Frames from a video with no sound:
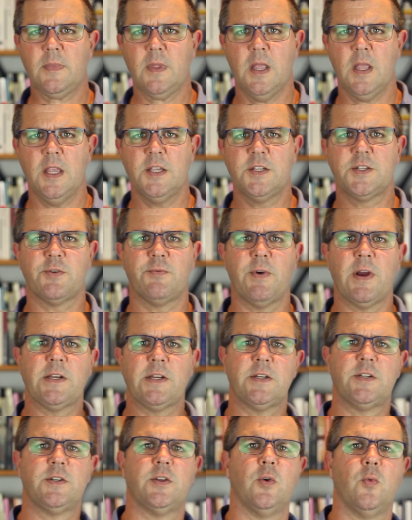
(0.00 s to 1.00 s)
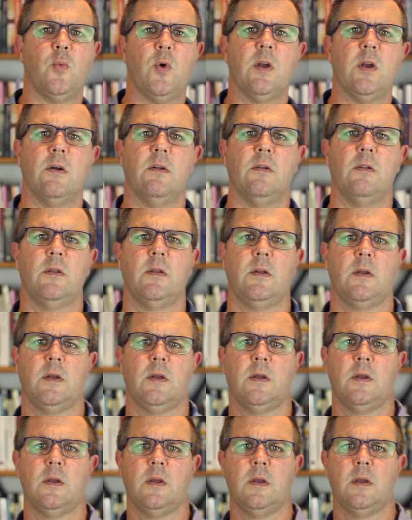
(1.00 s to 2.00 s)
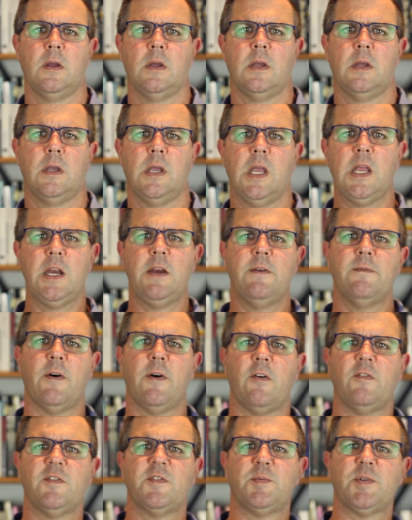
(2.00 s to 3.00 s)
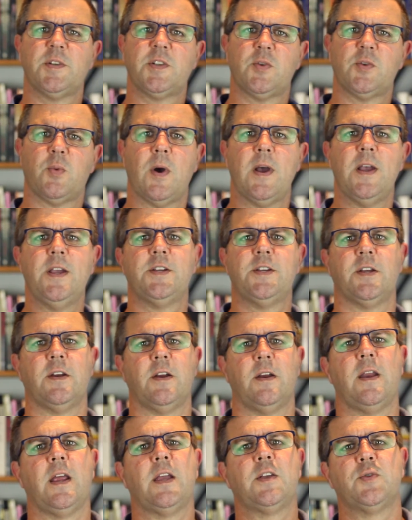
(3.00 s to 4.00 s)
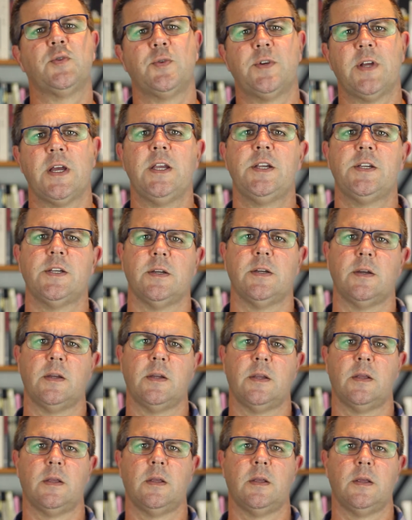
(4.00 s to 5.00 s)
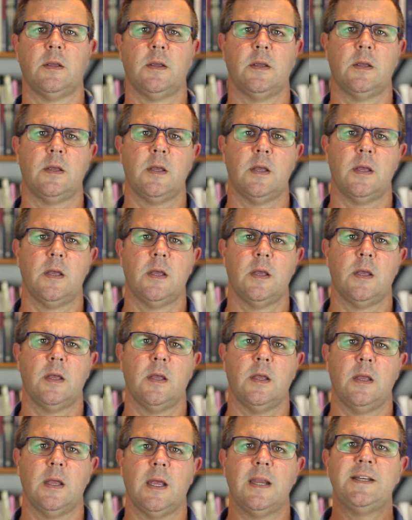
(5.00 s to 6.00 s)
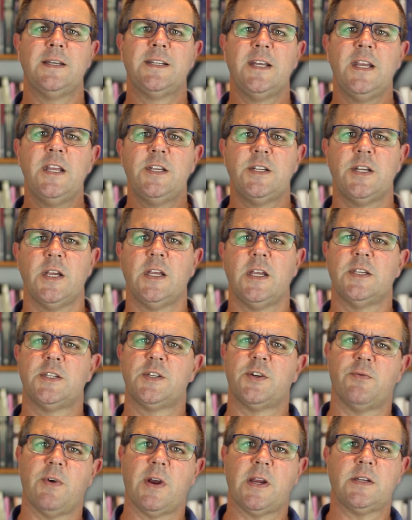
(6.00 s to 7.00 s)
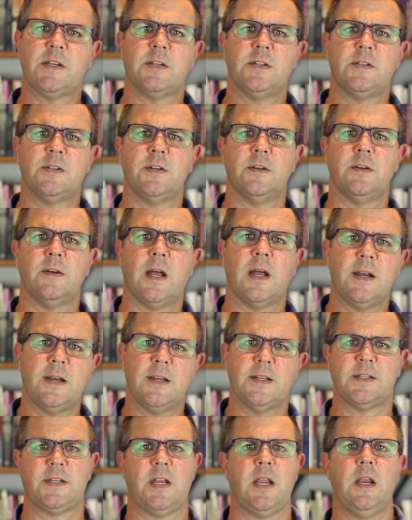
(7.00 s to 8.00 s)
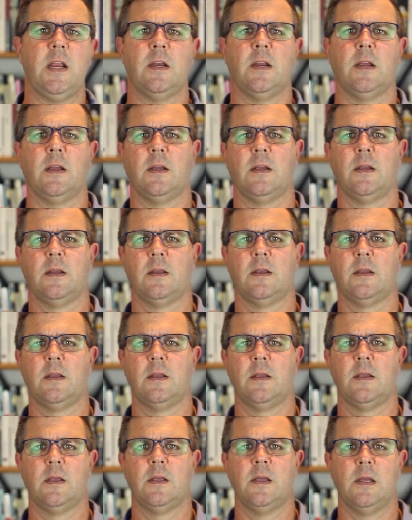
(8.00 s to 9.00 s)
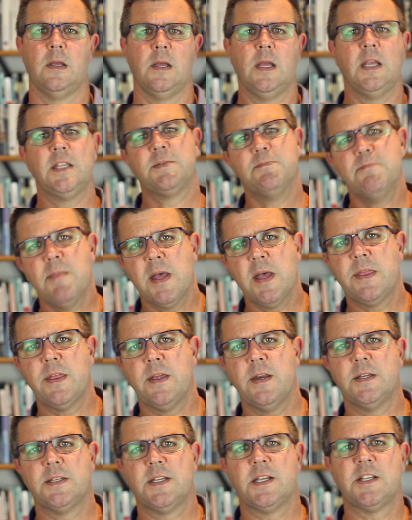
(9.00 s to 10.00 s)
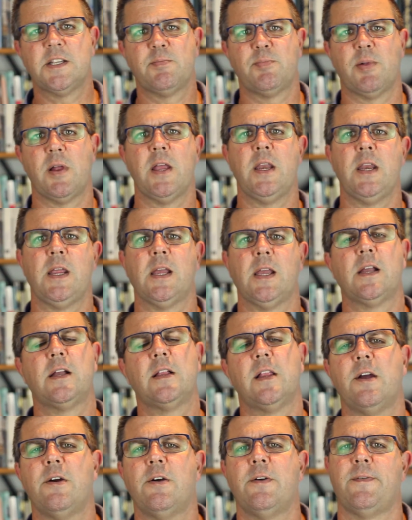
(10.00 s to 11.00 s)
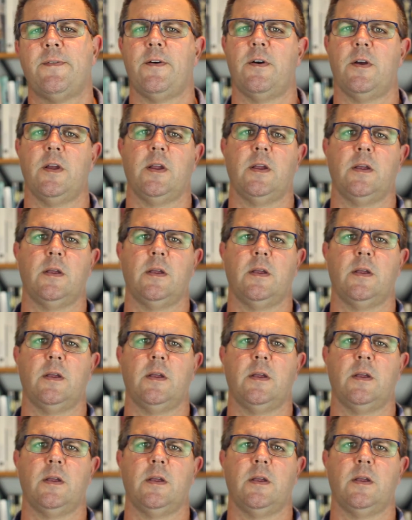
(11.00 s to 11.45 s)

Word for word: is directed to the will, it involves persuasion and exhortation. And teaching is directed to understanding. Its method is explaining and clarifying.